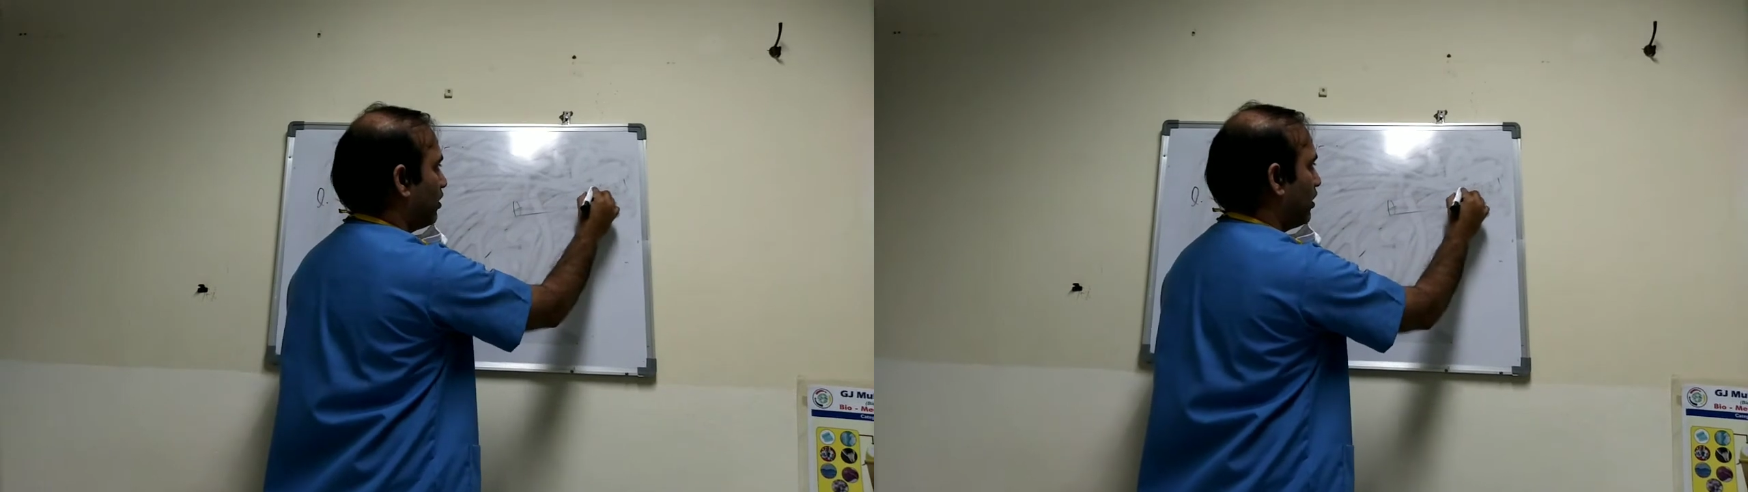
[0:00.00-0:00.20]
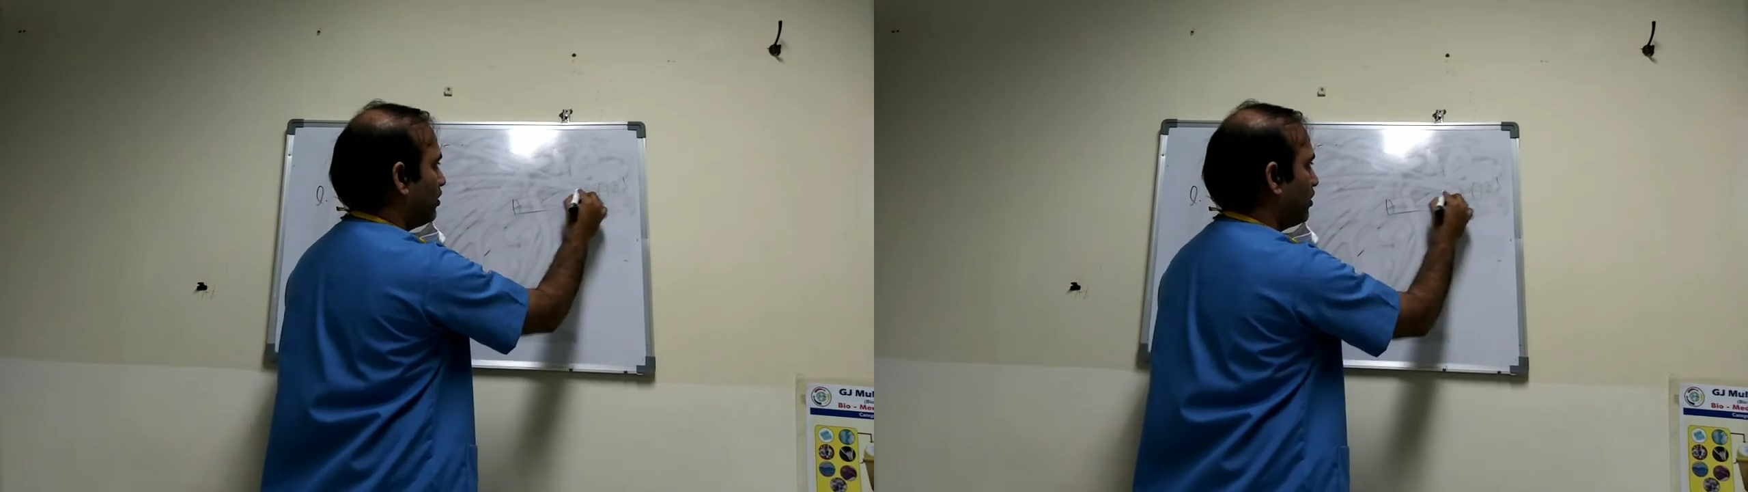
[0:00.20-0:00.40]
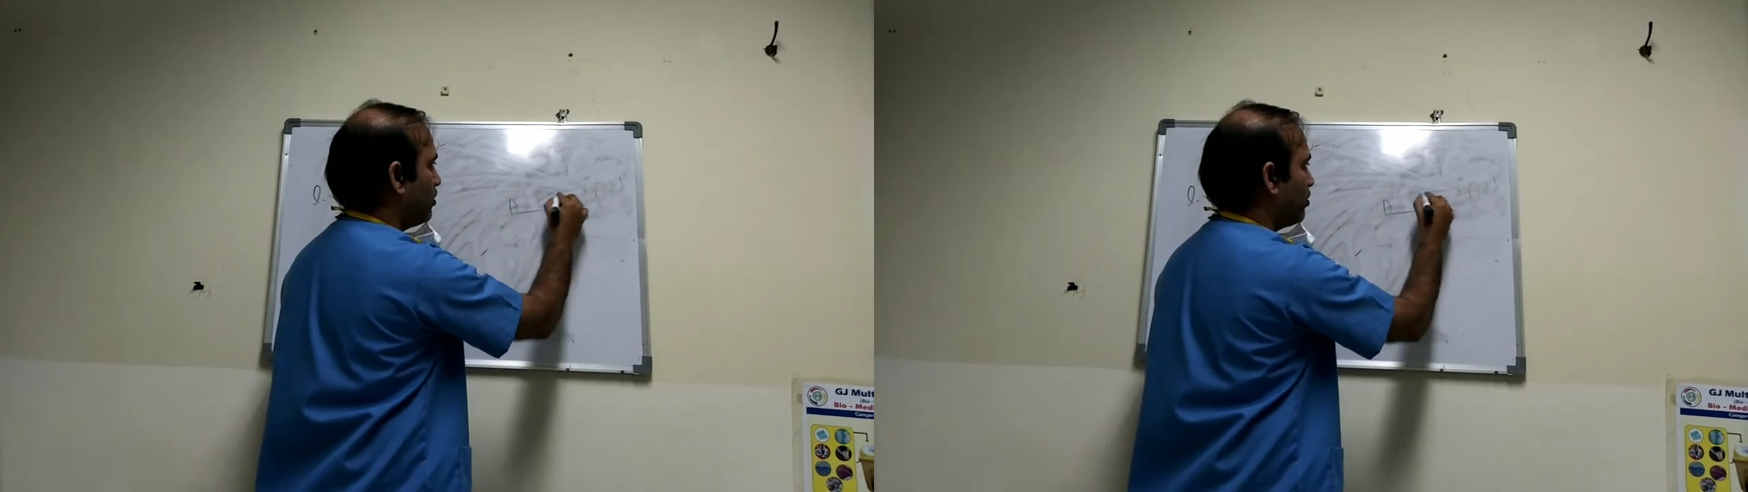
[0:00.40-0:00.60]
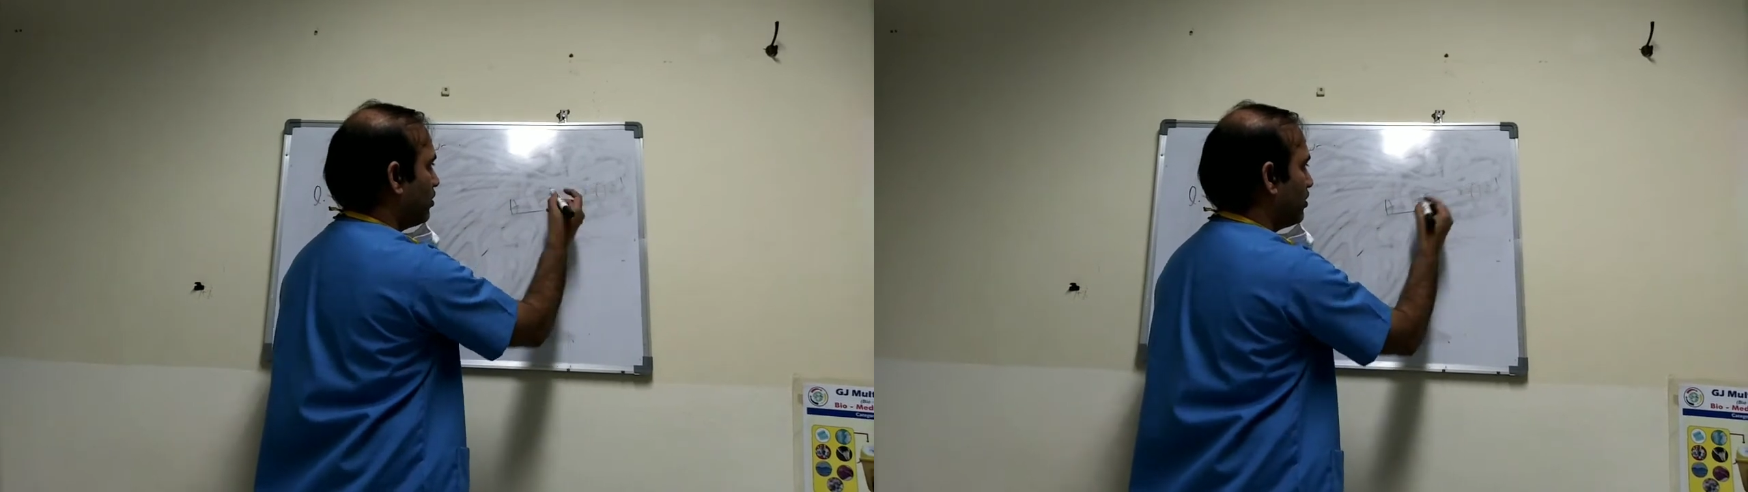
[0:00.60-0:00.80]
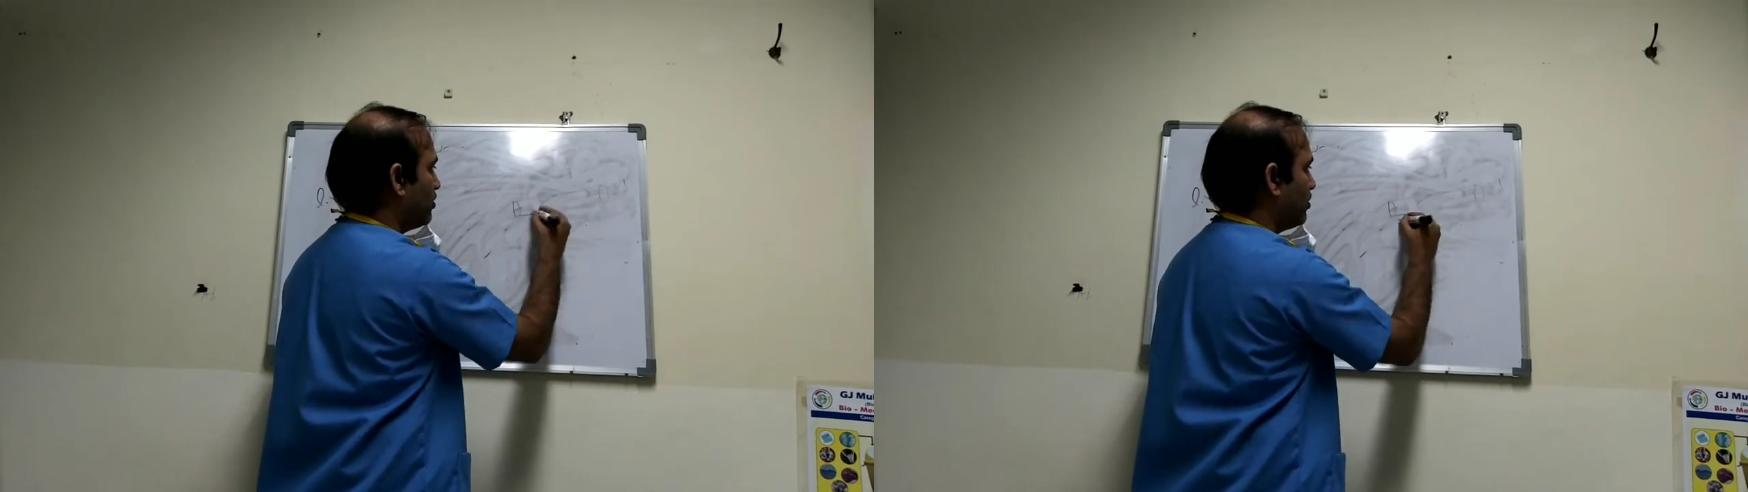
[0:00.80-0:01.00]
I think you
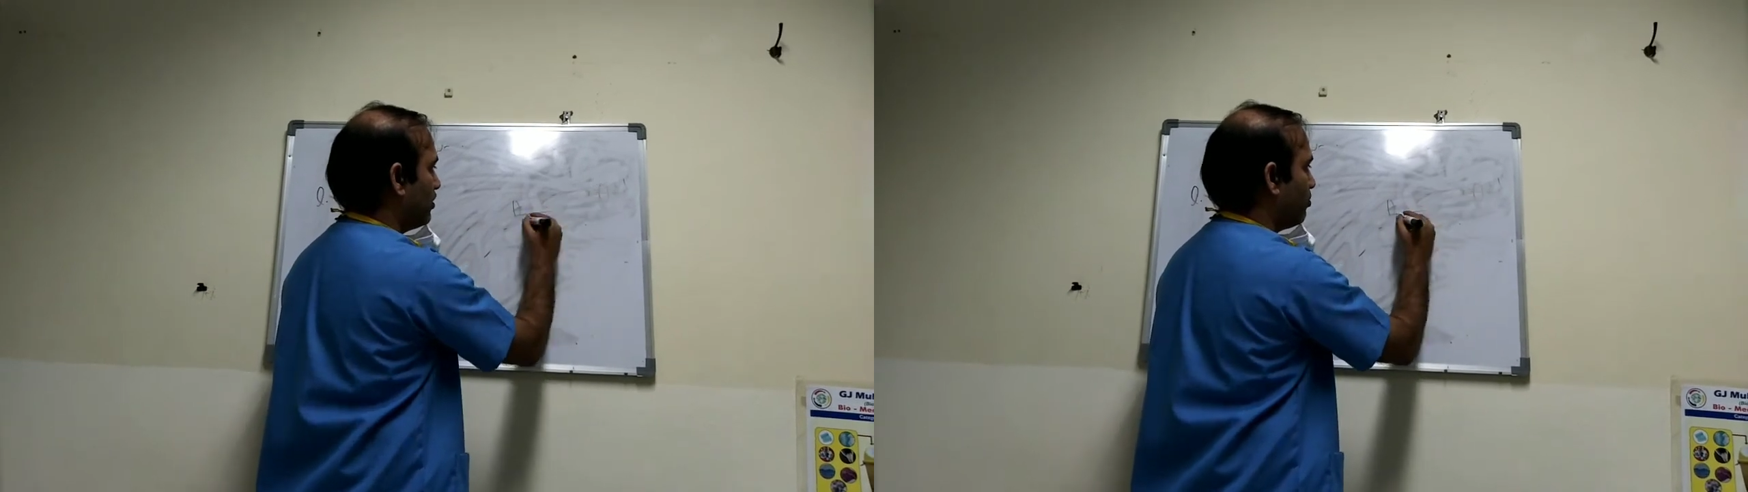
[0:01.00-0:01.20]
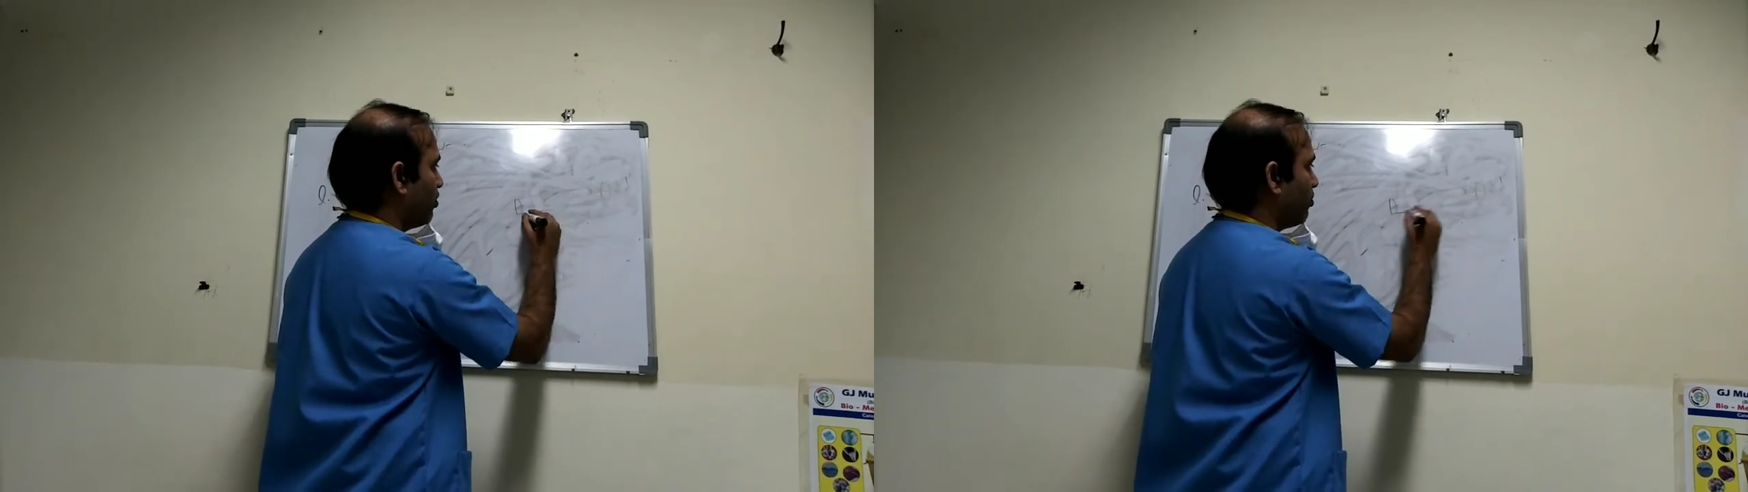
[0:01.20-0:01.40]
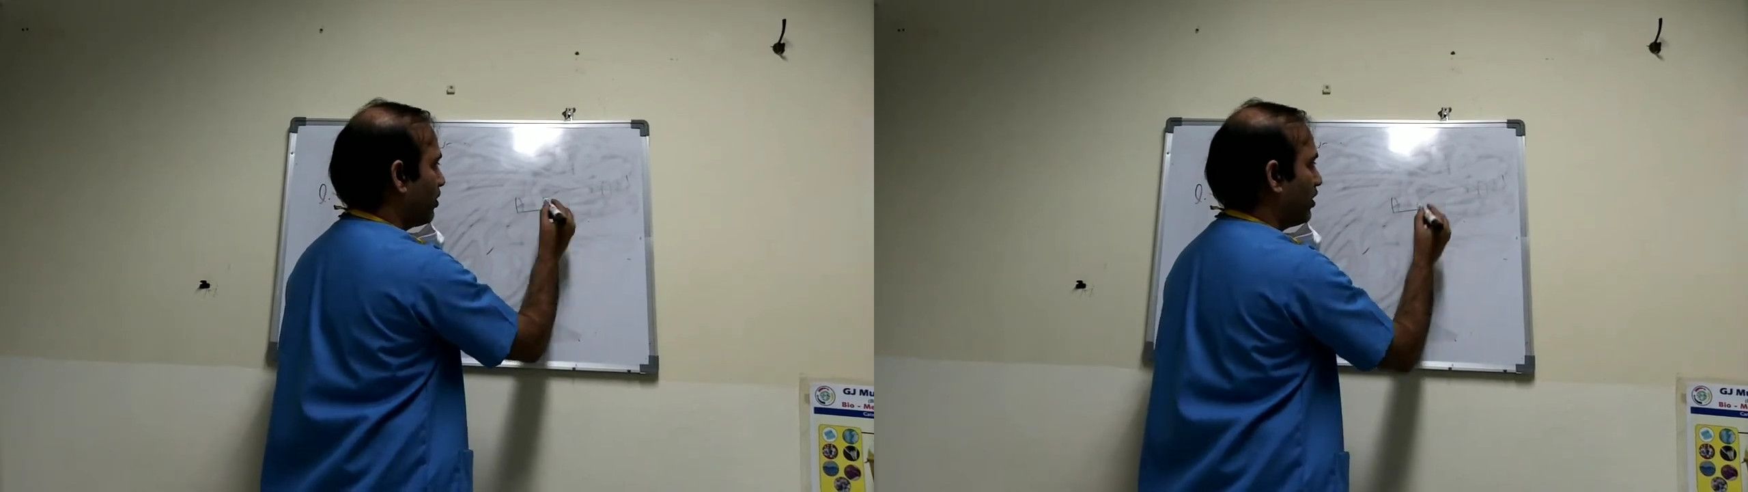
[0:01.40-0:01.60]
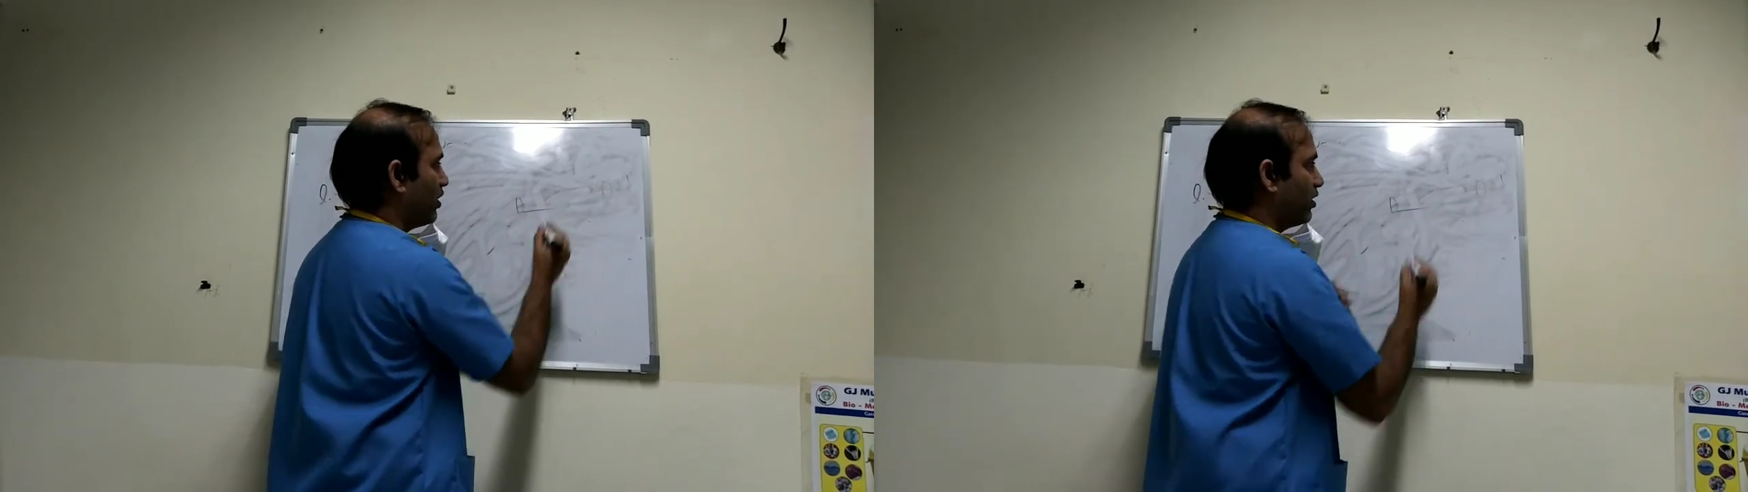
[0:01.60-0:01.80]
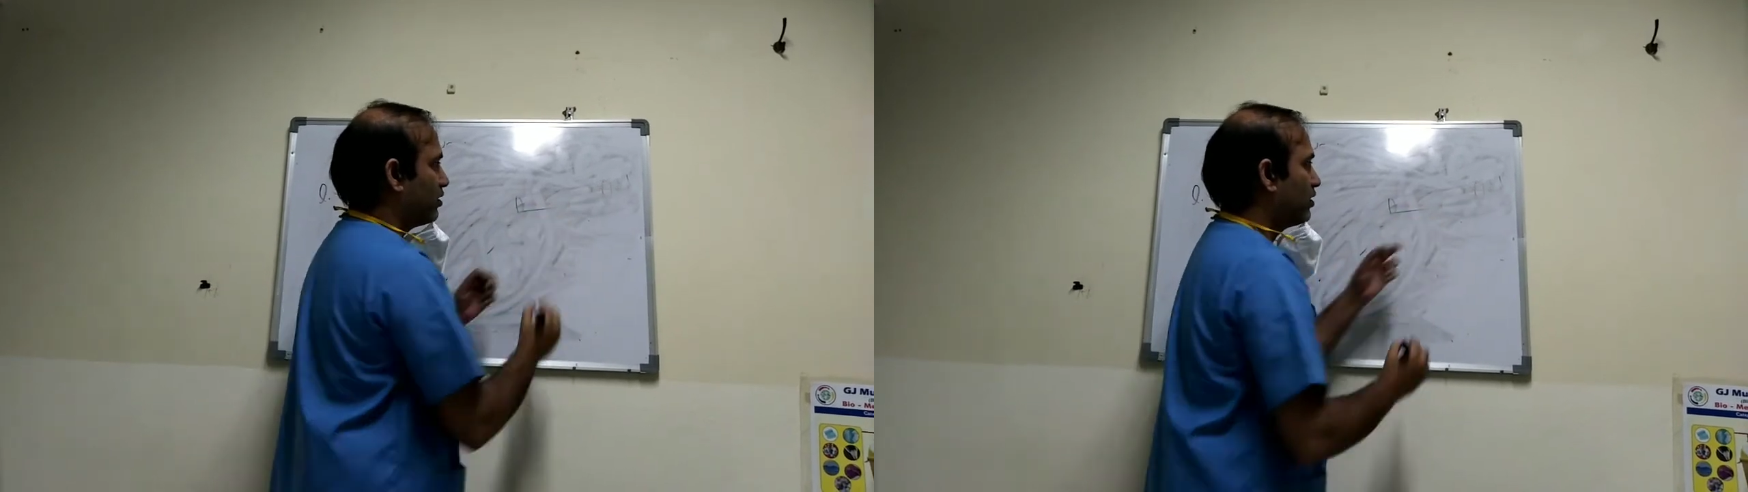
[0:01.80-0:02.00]
can see properly,
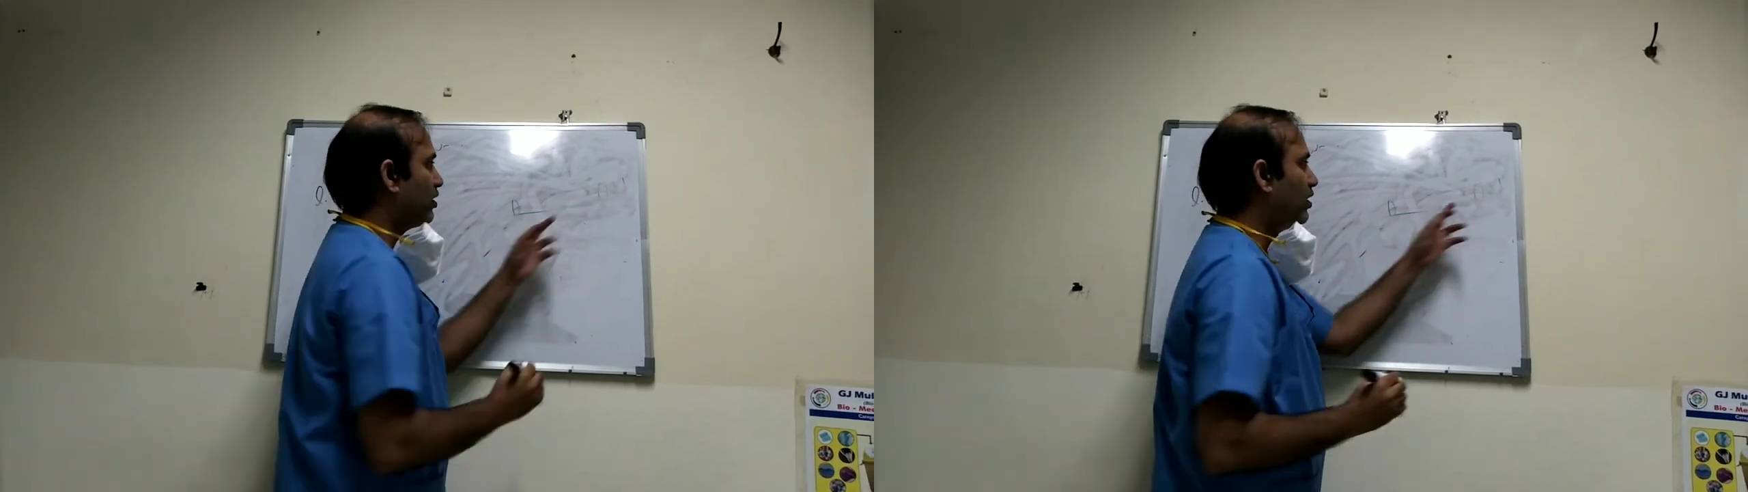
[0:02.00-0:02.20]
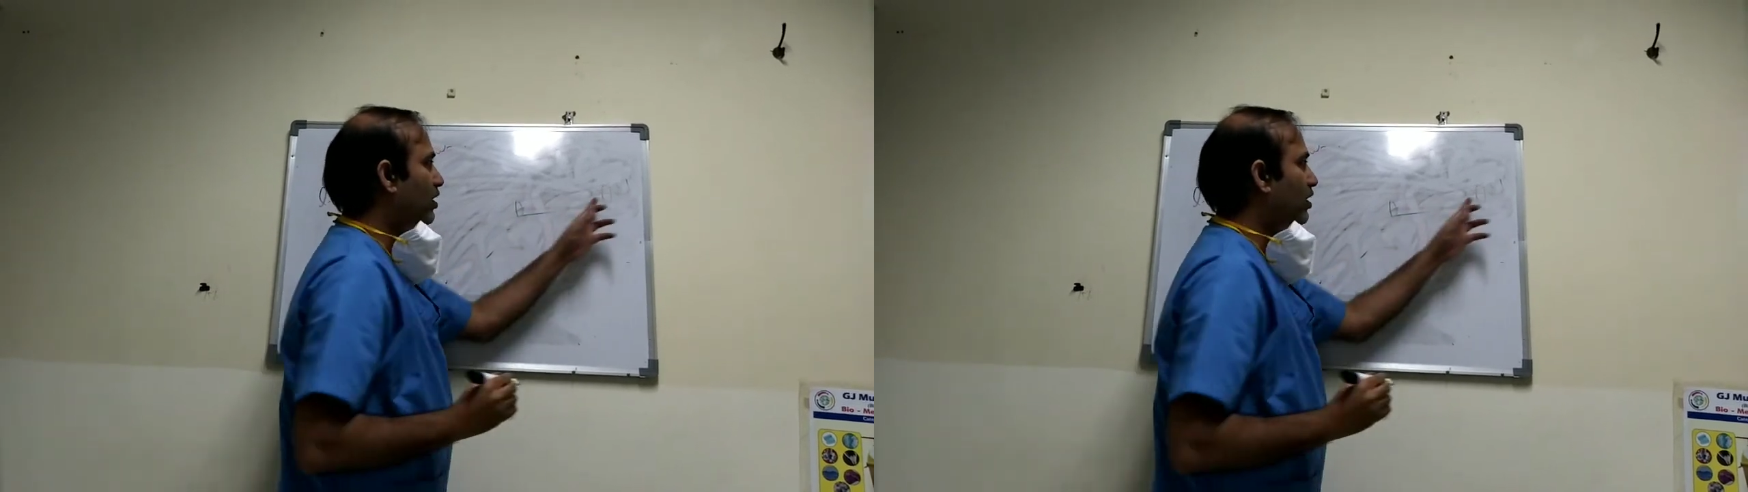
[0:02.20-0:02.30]
I guess.